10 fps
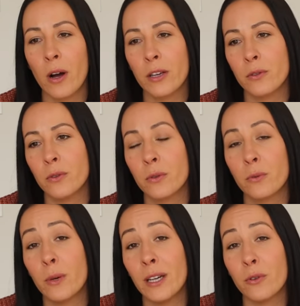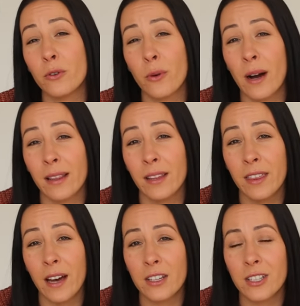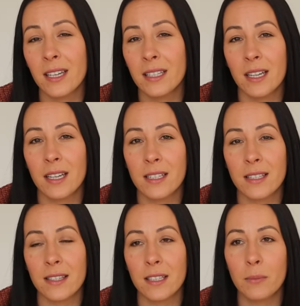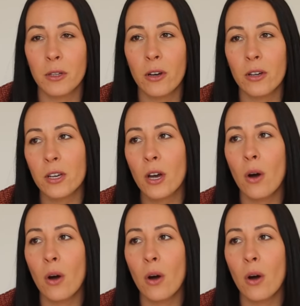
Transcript: where you were quite lethargic and needing to sleep a lot,